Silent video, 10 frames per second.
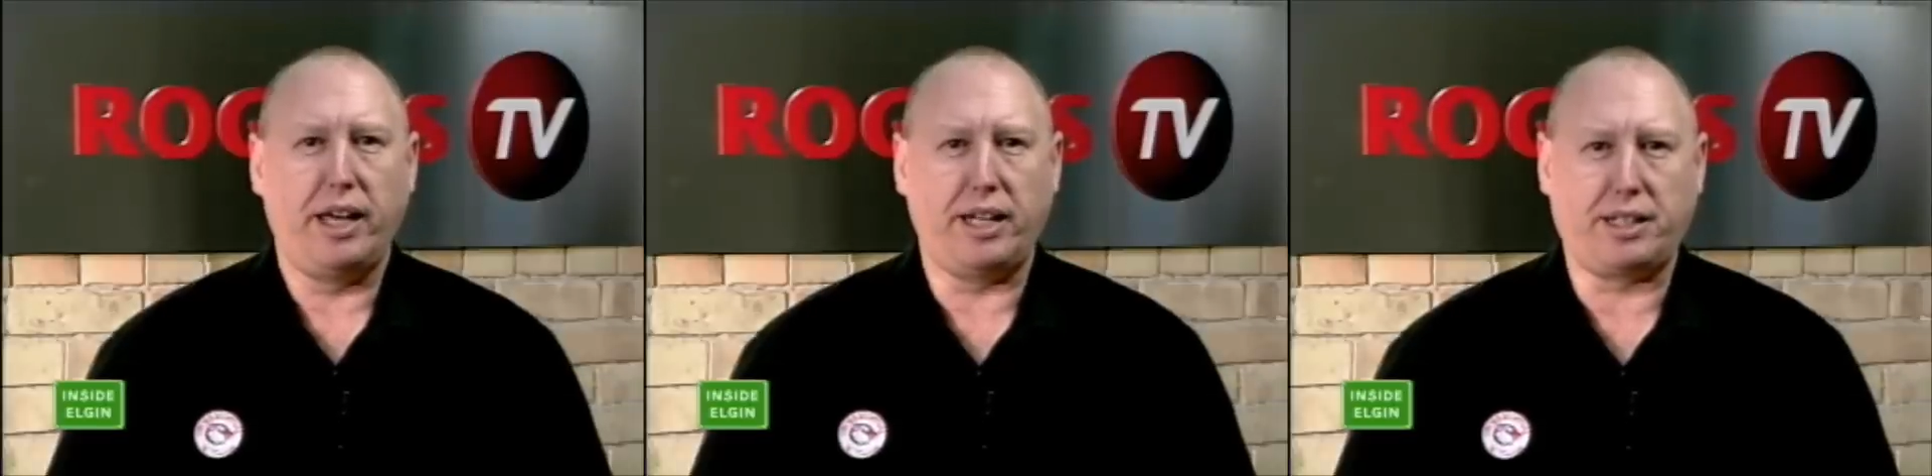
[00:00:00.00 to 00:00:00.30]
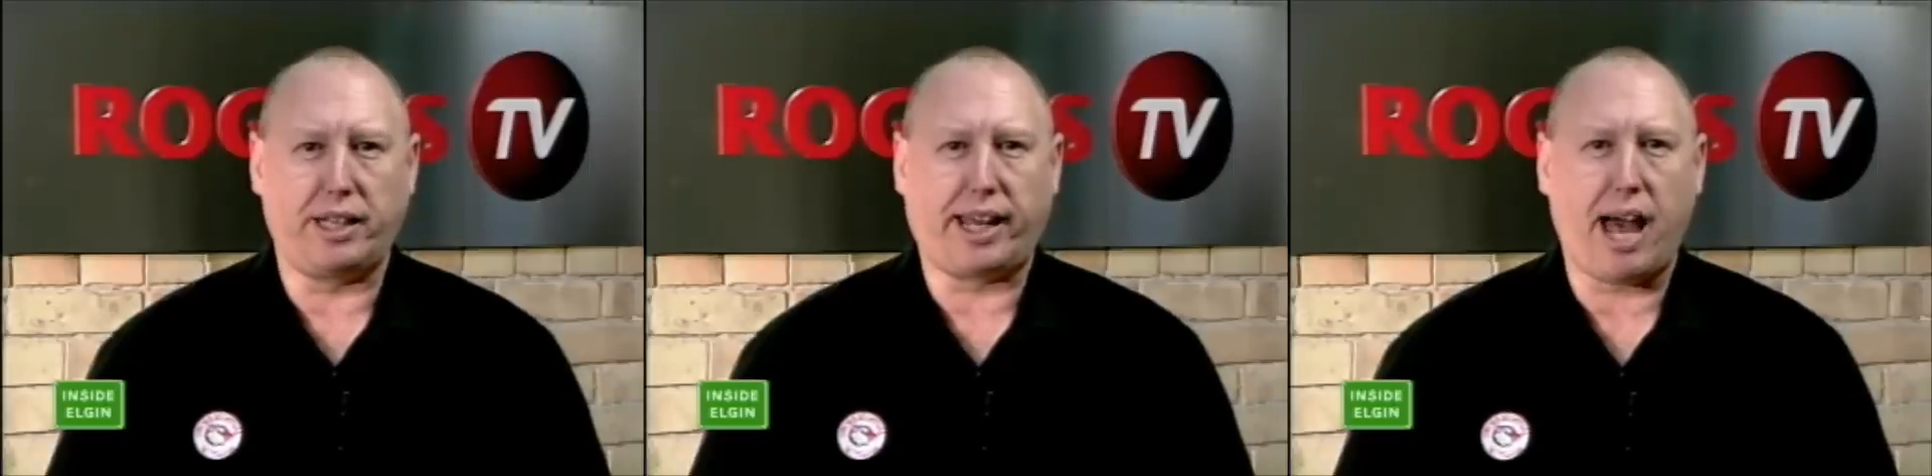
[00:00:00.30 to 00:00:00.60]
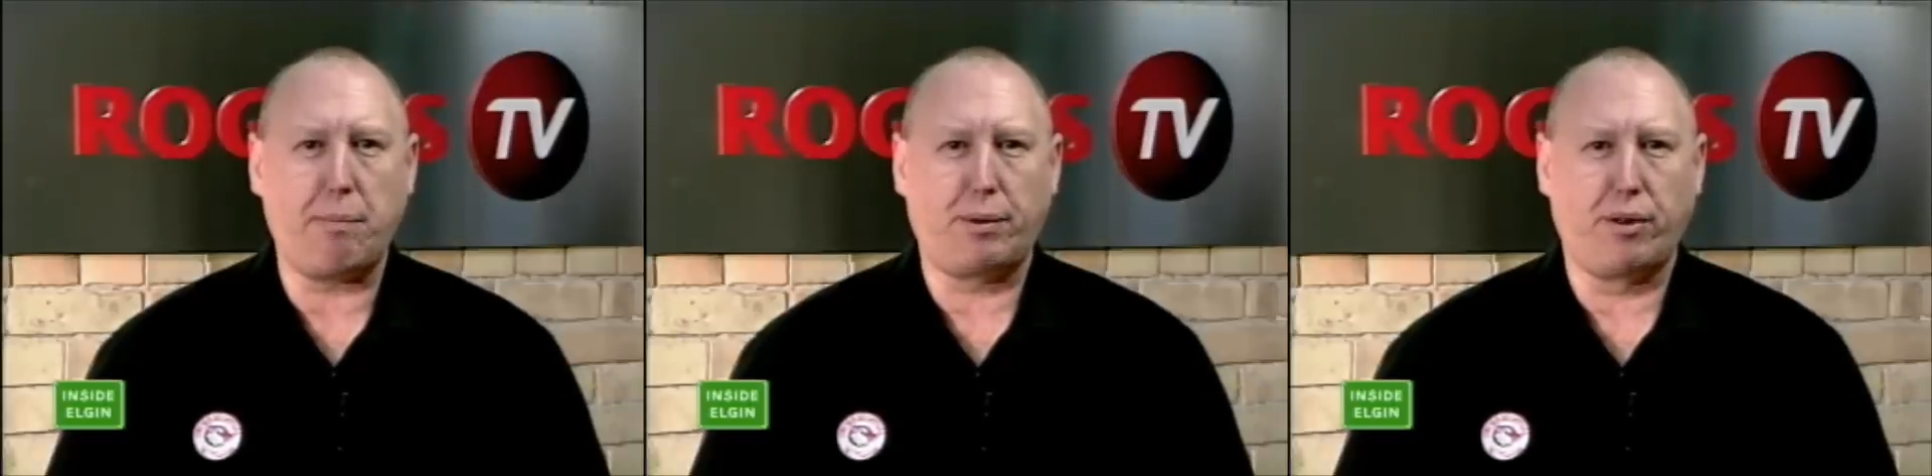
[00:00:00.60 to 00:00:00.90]
into the
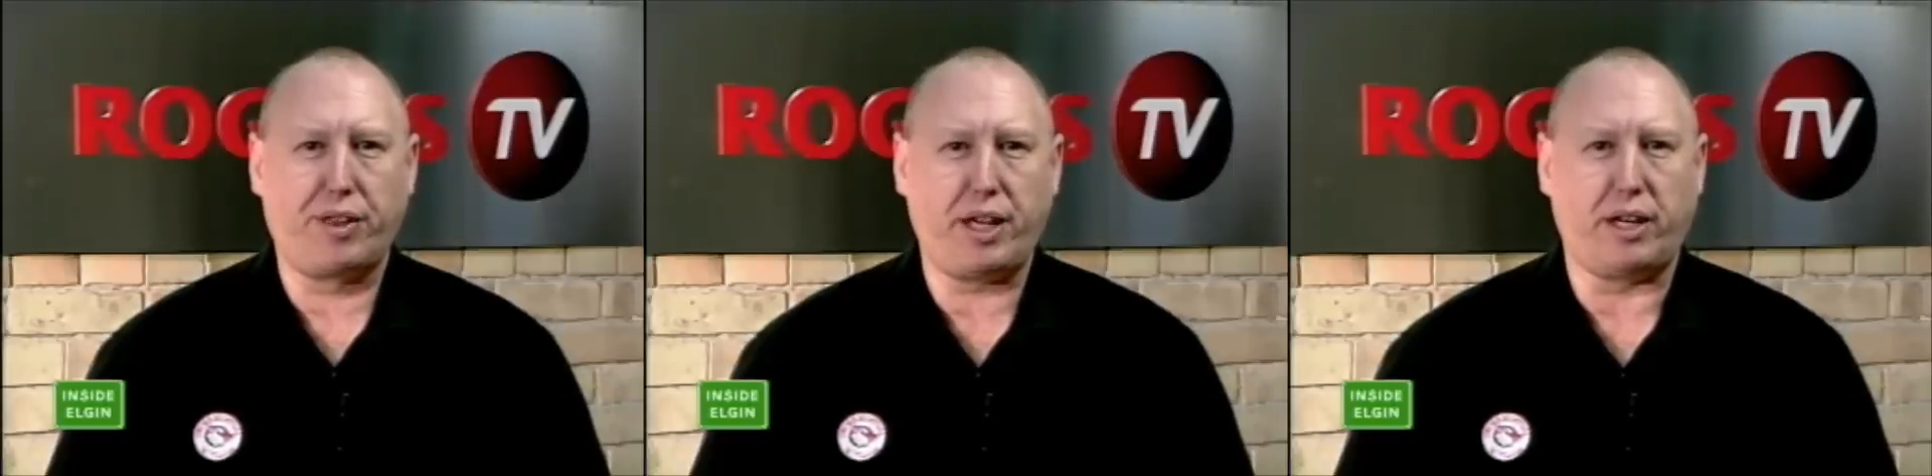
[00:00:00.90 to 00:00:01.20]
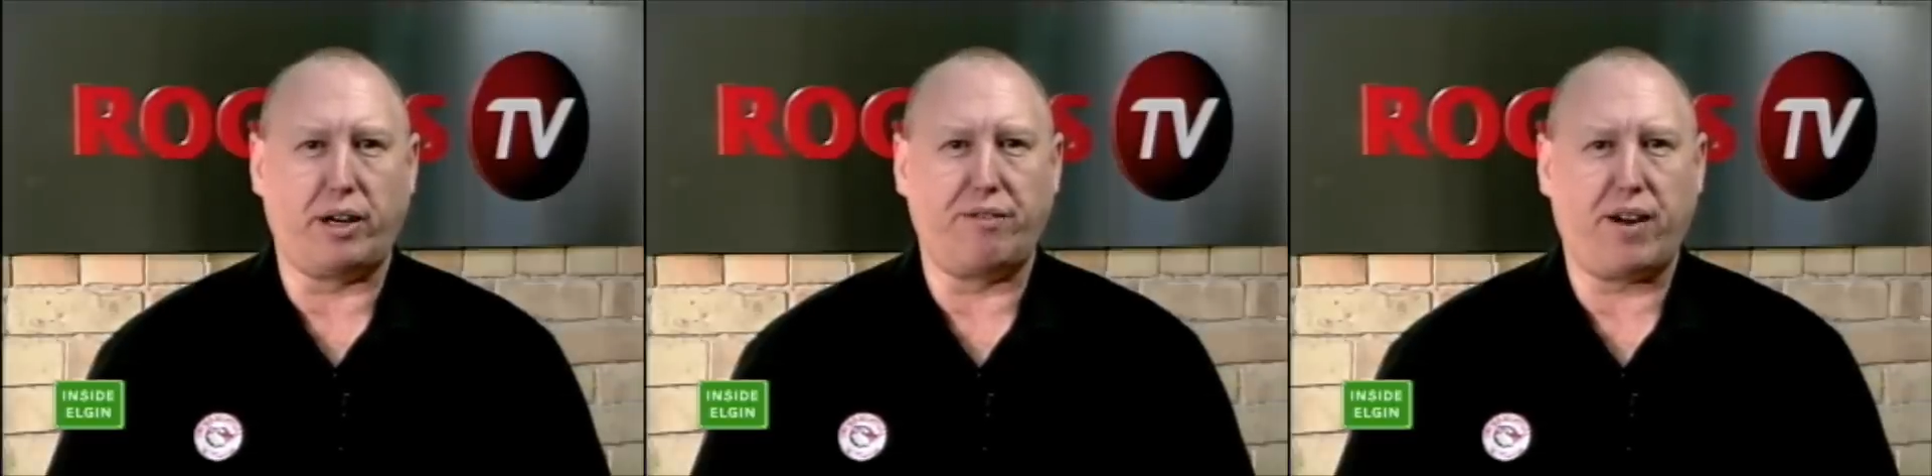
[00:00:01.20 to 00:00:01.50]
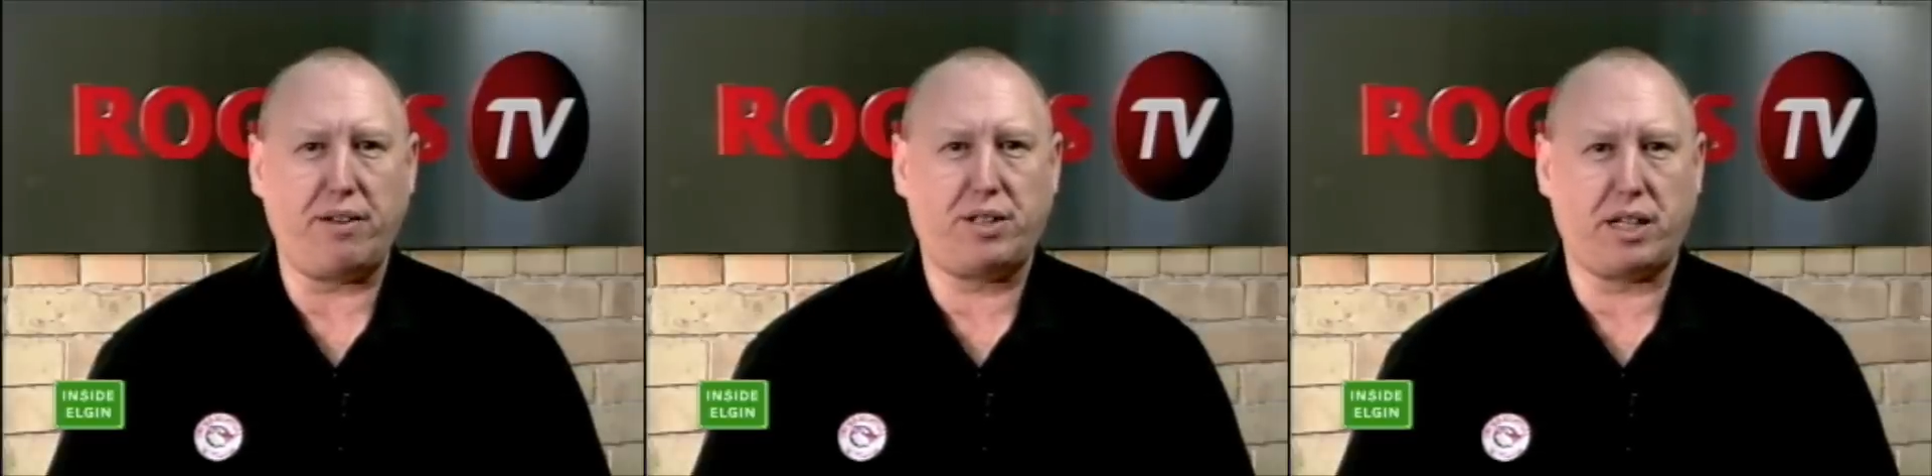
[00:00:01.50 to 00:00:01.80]
Capitol Theater at
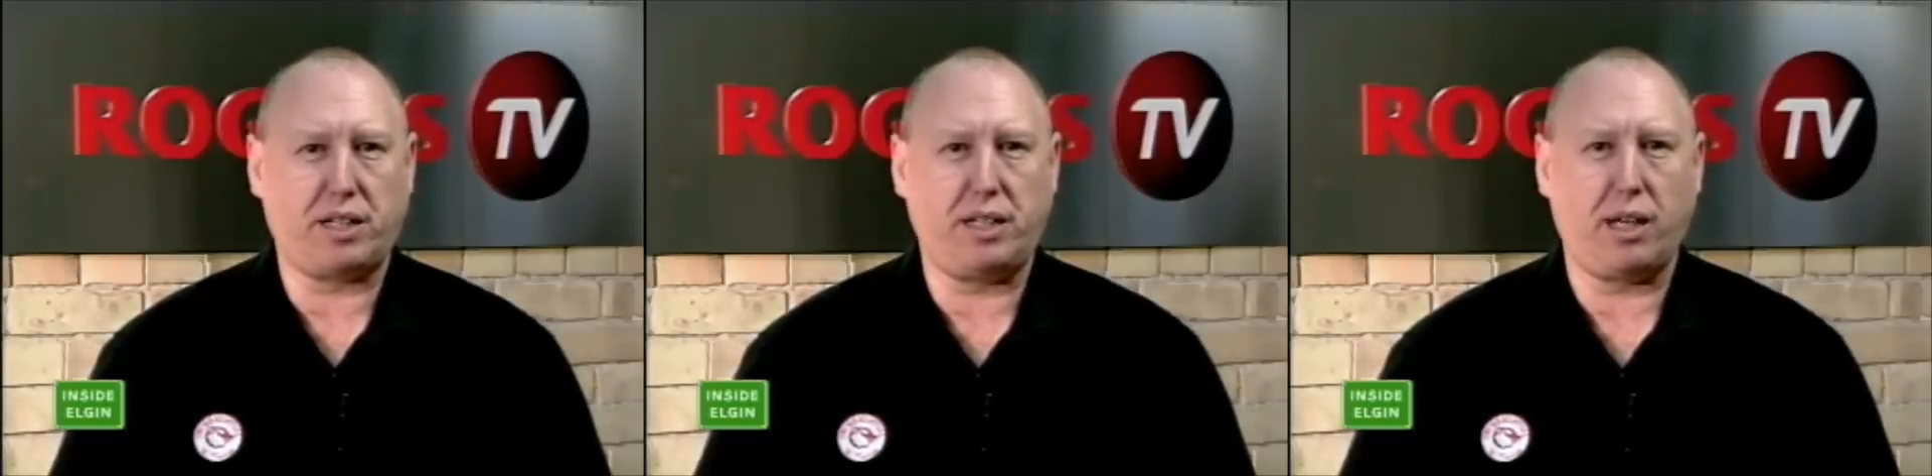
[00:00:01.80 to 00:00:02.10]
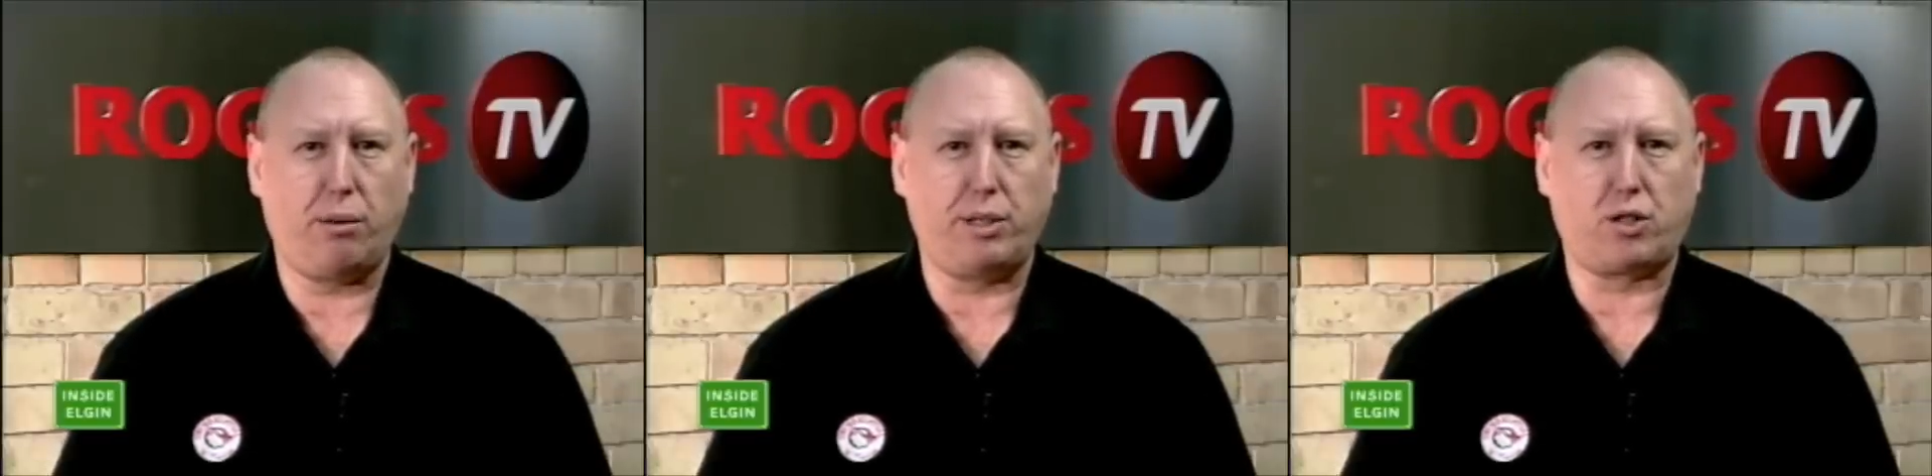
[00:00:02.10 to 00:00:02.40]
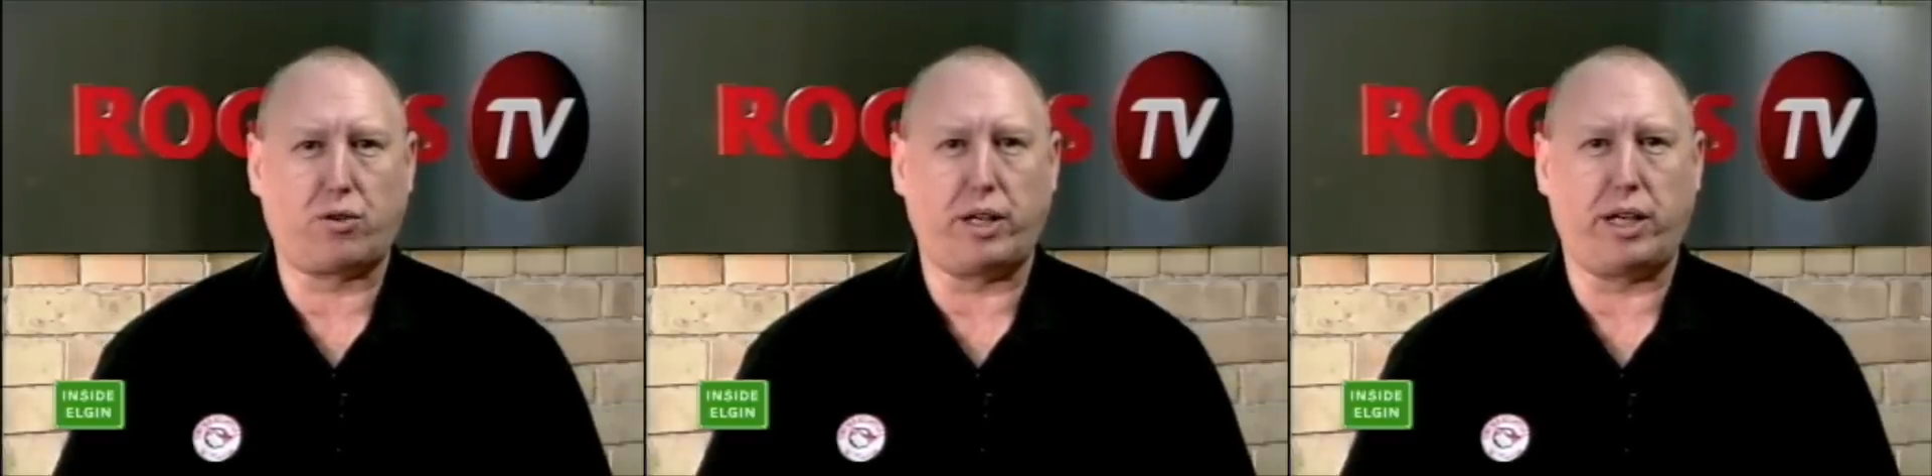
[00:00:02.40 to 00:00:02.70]
560 Talbot
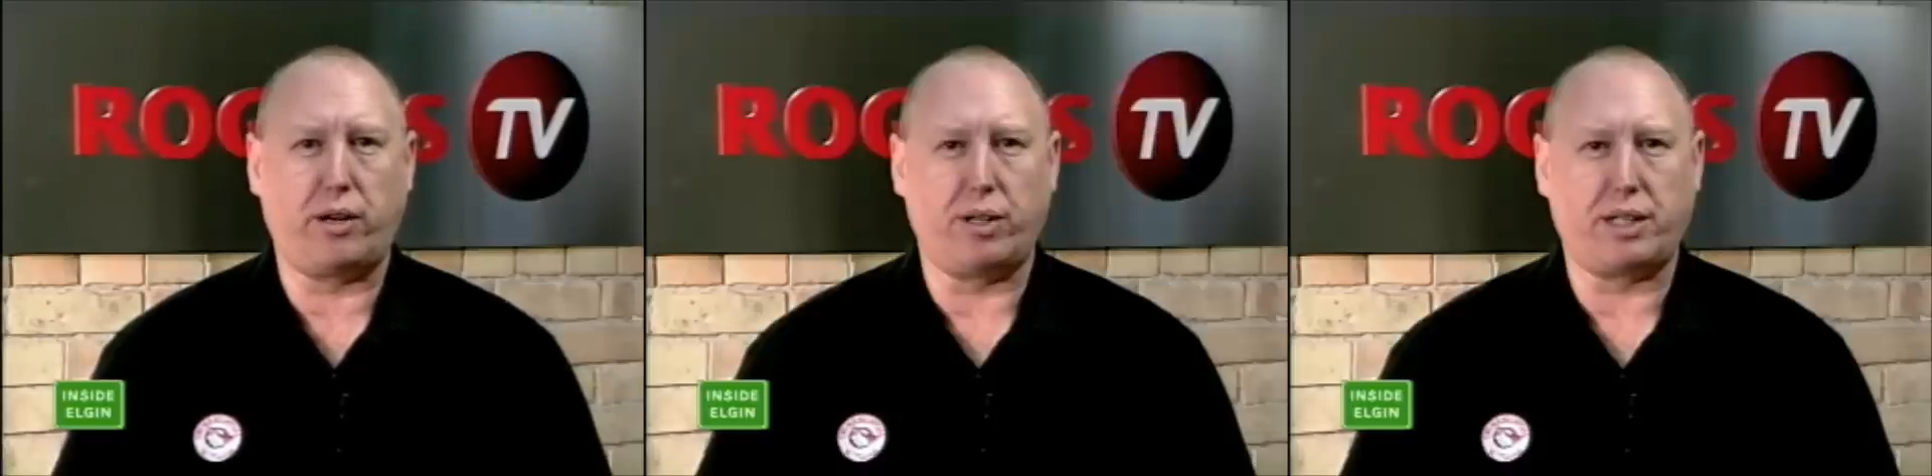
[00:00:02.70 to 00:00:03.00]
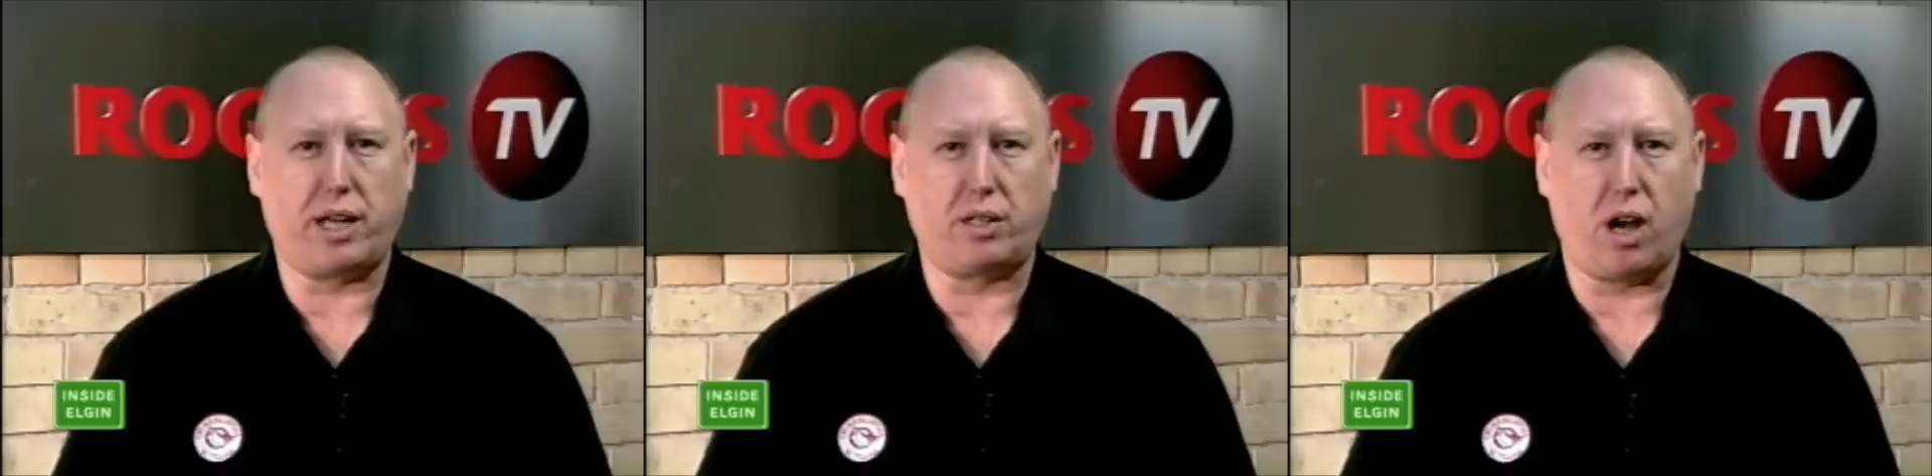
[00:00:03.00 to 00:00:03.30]
Street here in St.